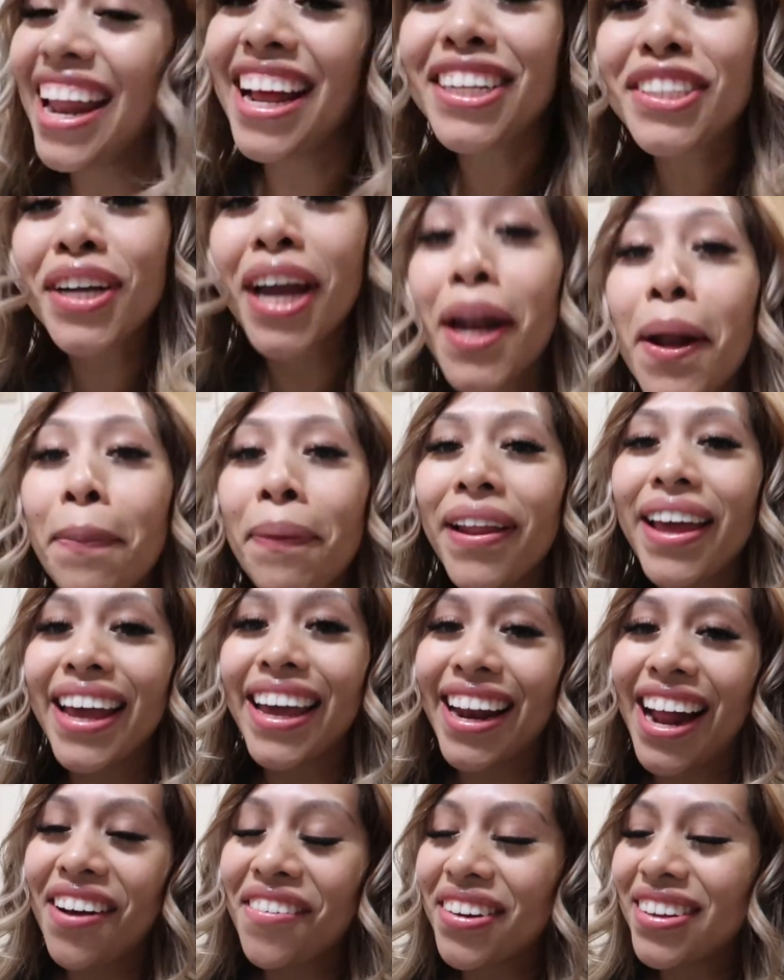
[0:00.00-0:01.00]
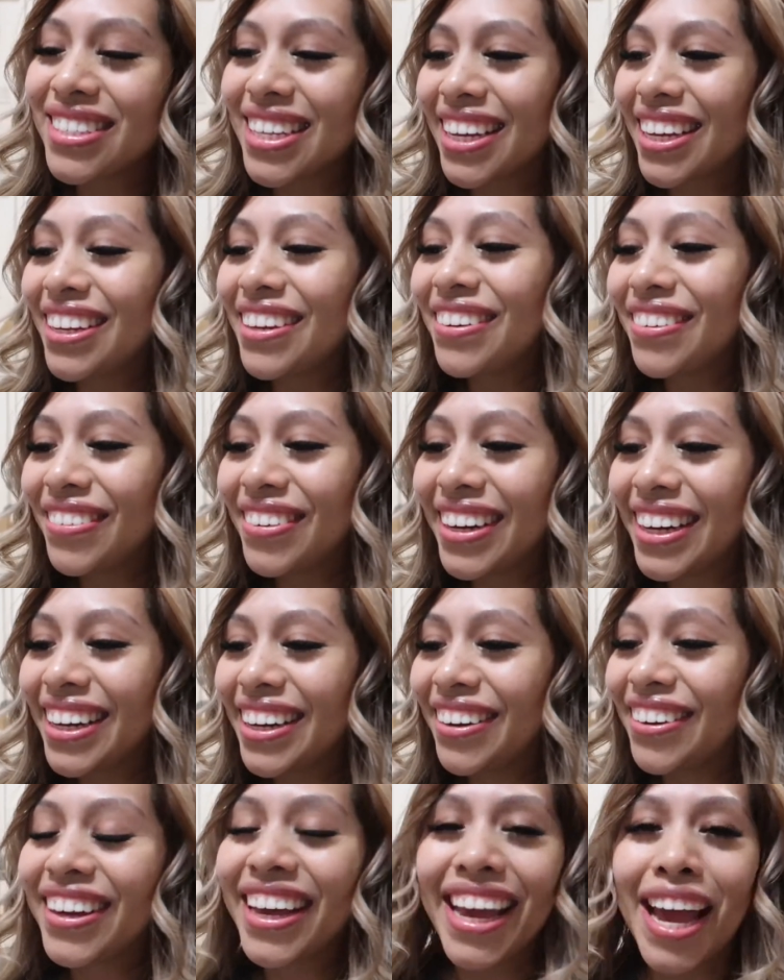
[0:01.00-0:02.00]
I tried to play it off. I was like, you know
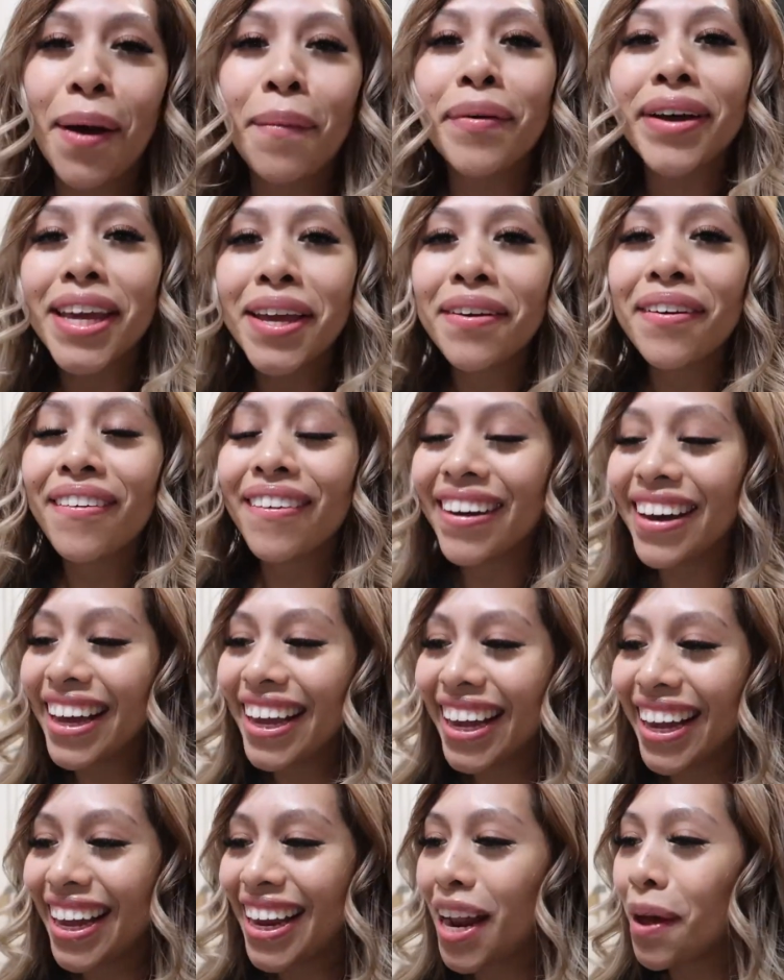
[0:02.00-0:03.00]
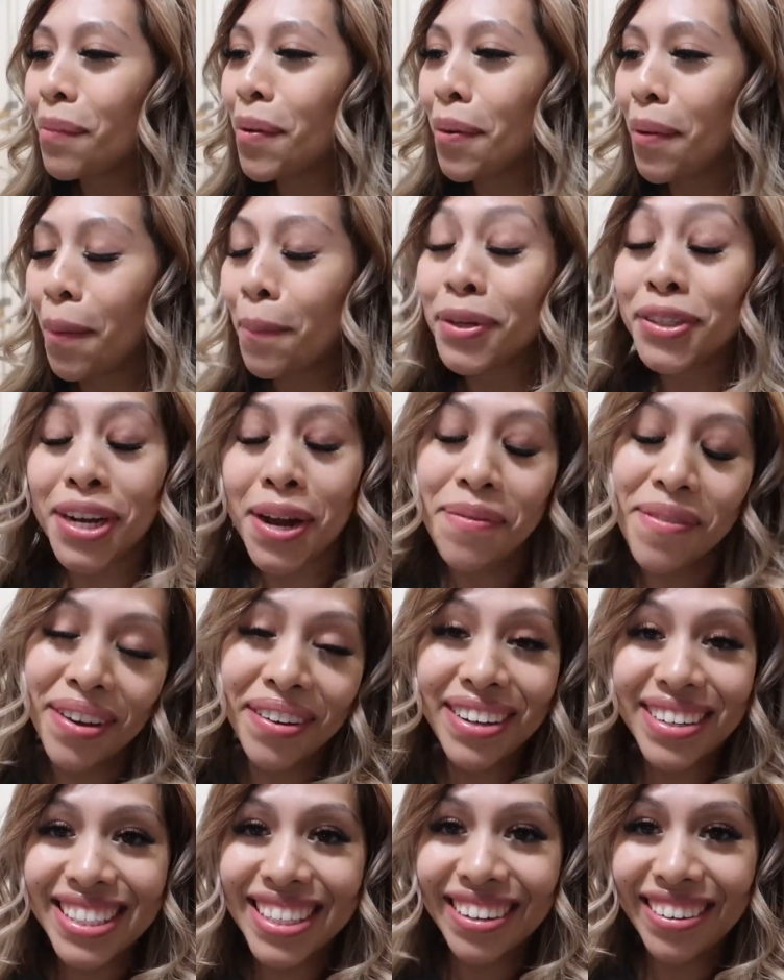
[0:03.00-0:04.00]
what? Okay, I'm gonna keep going, and I'm gonna try to
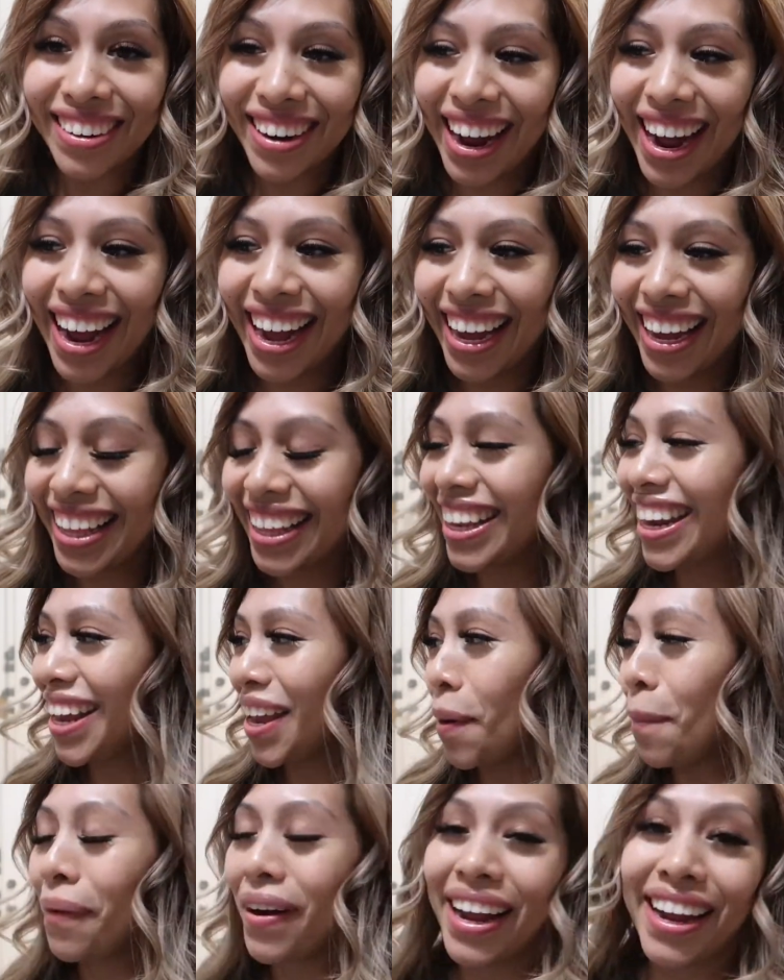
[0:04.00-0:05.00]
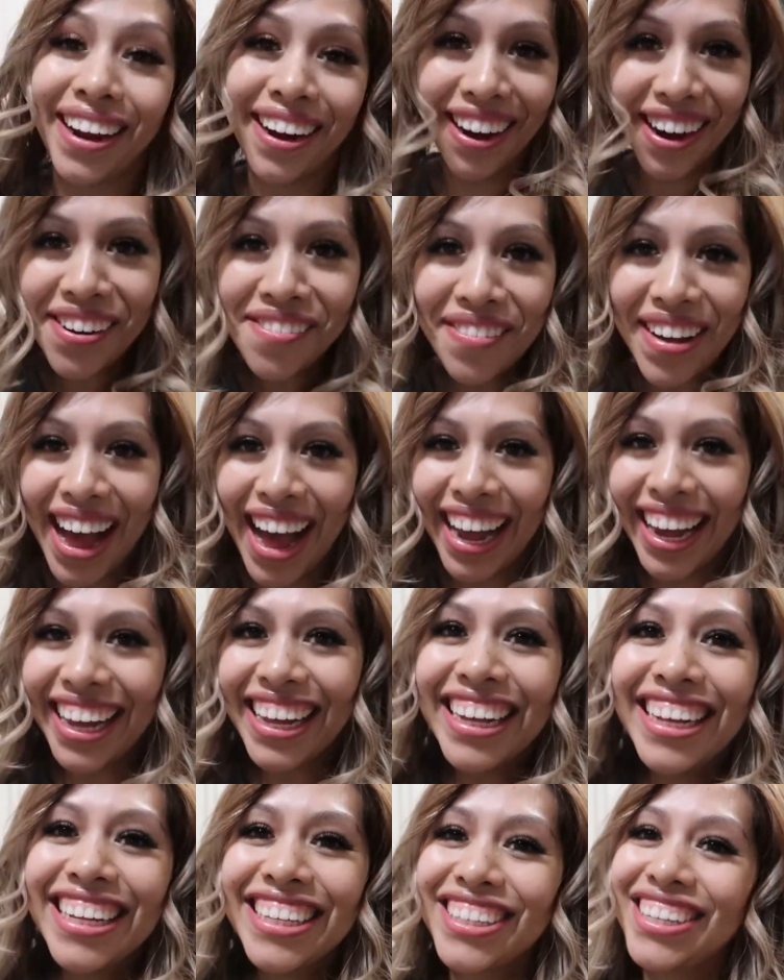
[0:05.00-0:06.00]
make myself cry, and then I could prank her back.
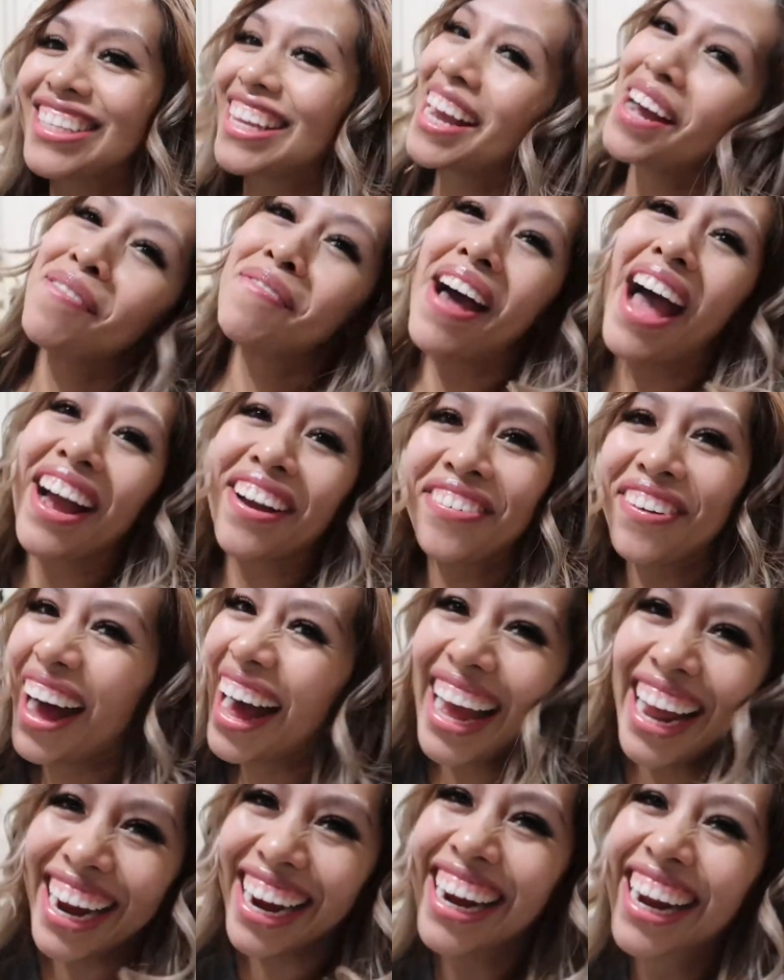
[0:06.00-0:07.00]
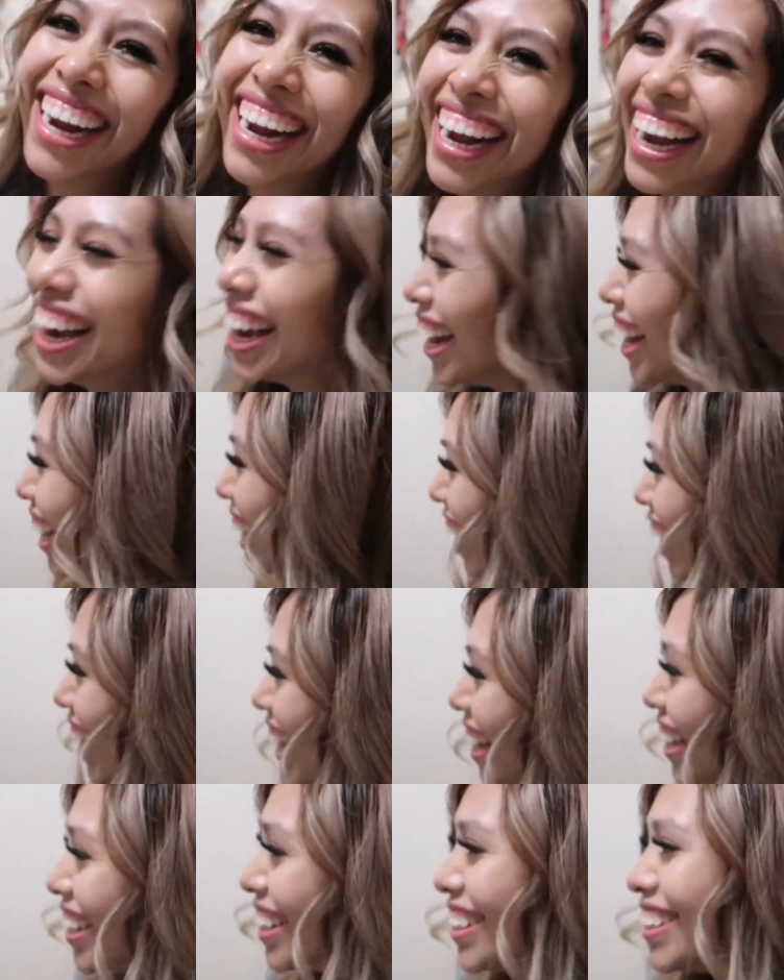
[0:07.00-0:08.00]
So it's like a backfire. No,
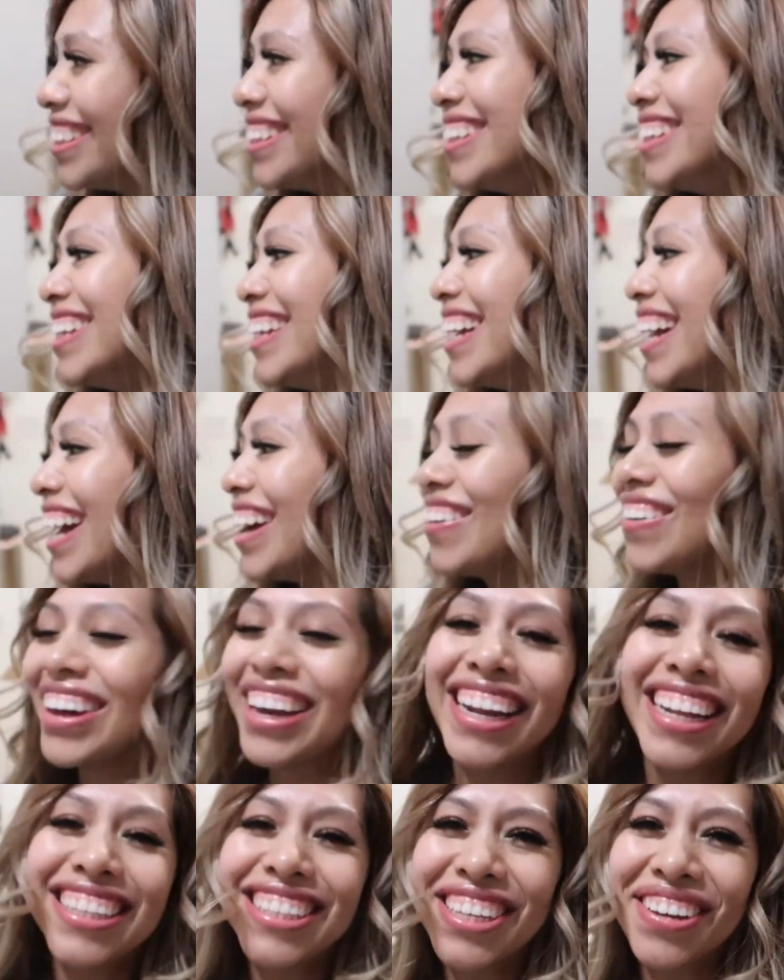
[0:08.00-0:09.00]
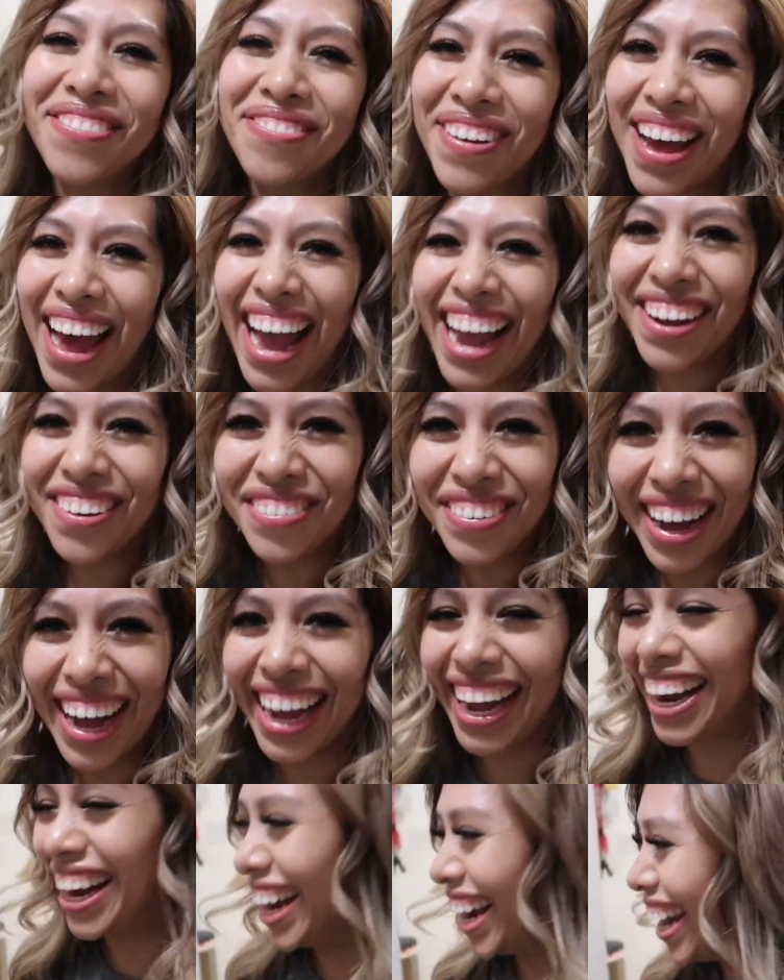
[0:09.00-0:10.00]
I knew you were thinking. I
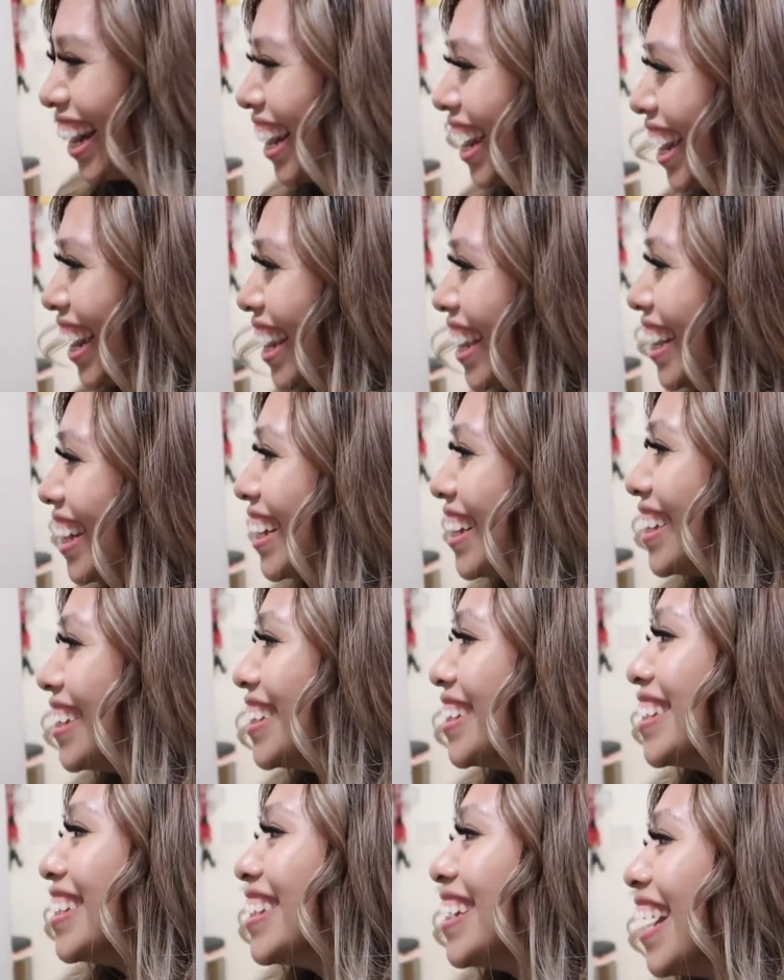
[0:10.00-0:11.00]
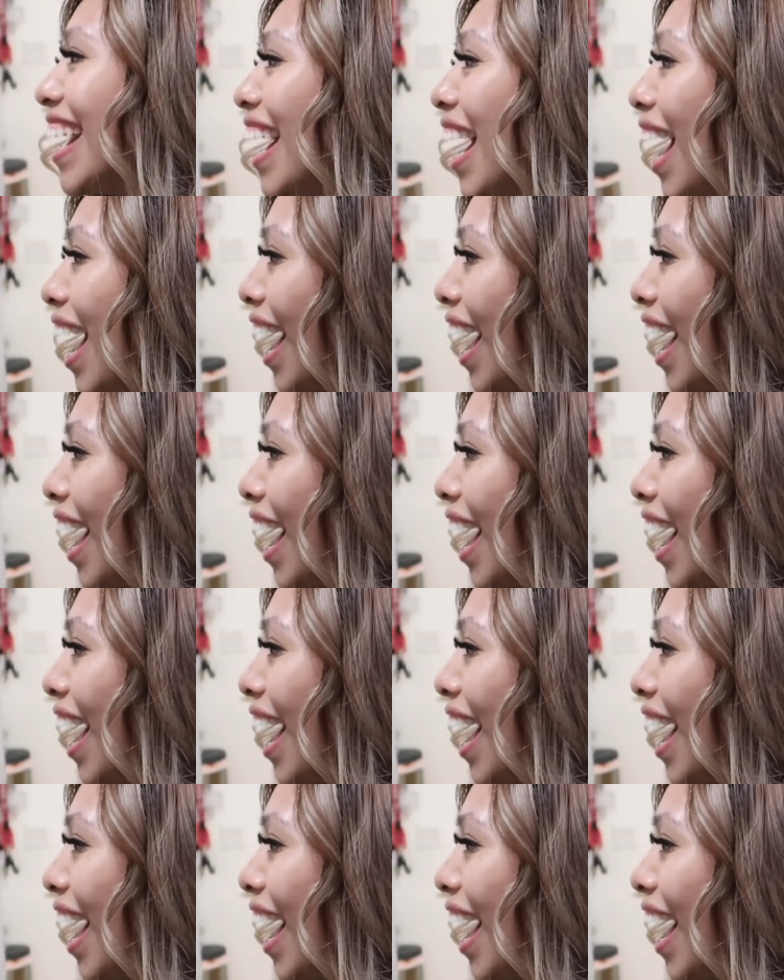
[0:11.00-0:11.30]
knew you saw the camera, lady.